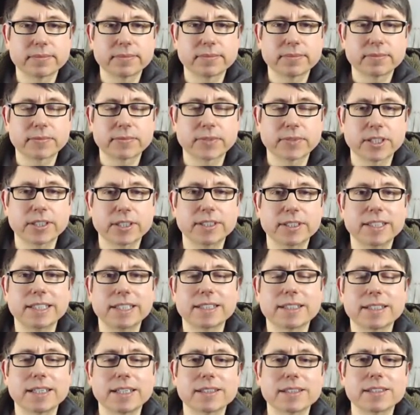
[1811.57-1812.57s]
Can you hear
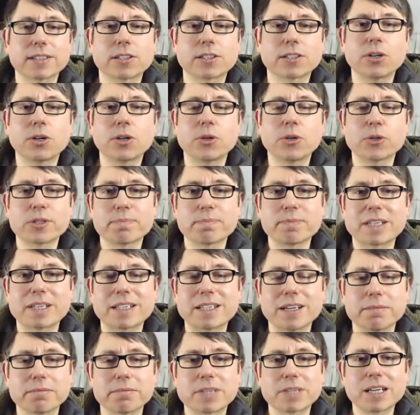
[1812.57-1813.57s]
that? The chords
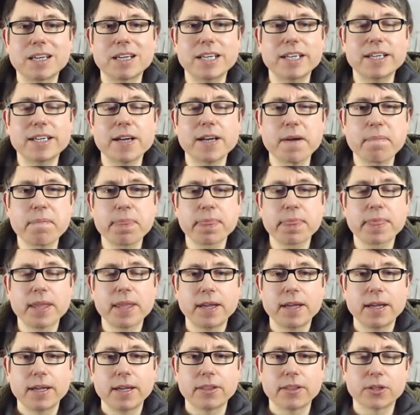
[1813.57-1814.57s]
become cleaner.
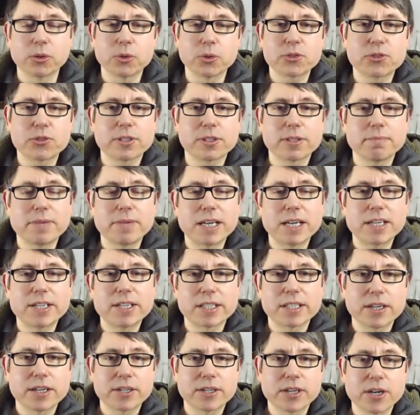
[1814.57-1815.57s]
Also the
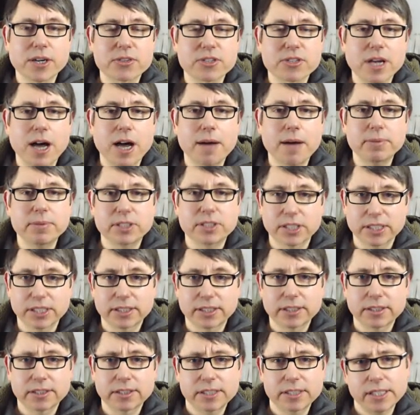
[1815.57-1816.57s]
melody goes up.
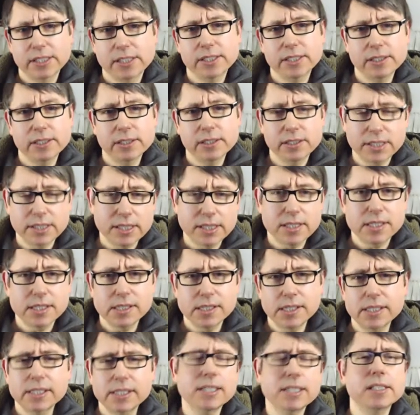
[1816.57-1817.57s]
Da, da,
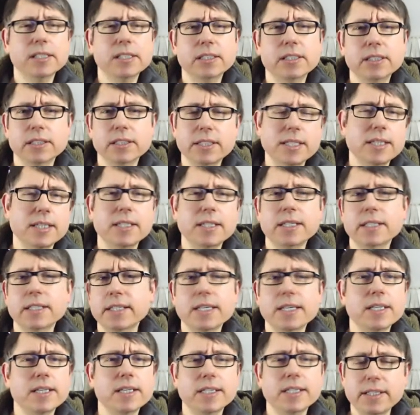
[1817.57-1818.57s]
da, da, da,
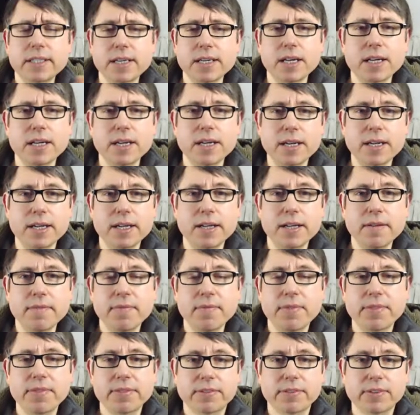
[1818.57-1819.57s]
da, da.
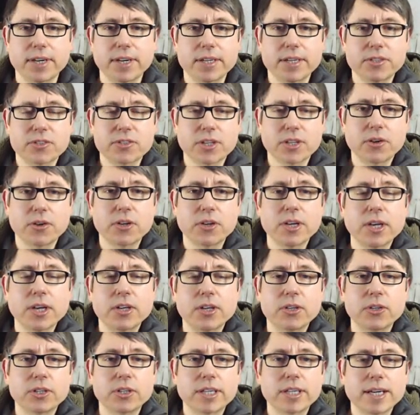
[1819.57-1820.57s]
Right, so
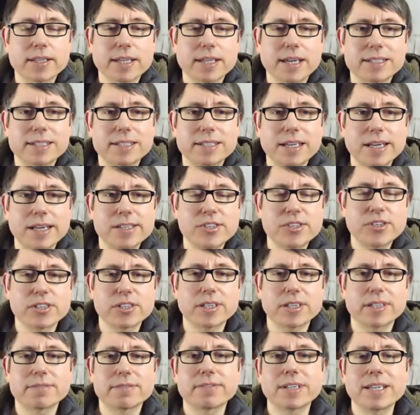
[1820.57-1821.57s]
you get that tension
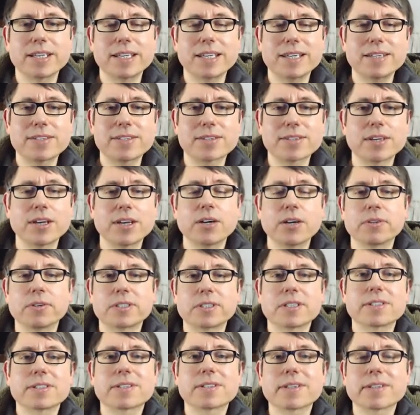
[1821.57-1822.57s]
and release, which
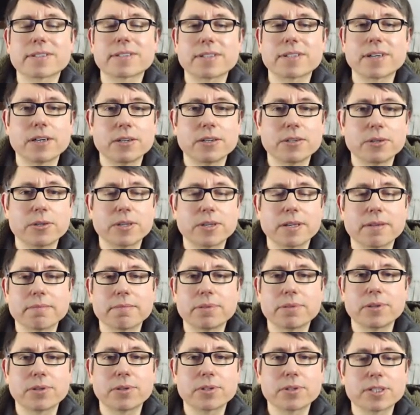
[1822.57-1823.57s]
is so
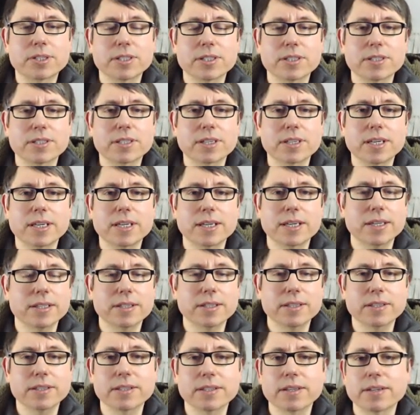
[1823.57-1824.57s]
important
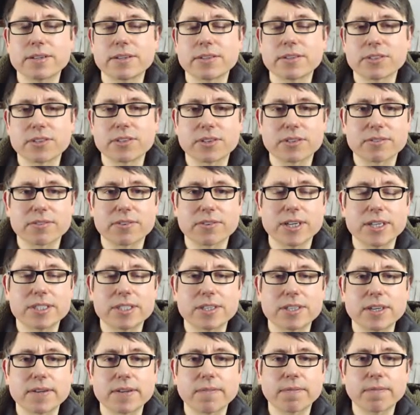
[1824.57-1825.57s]
in songwriting.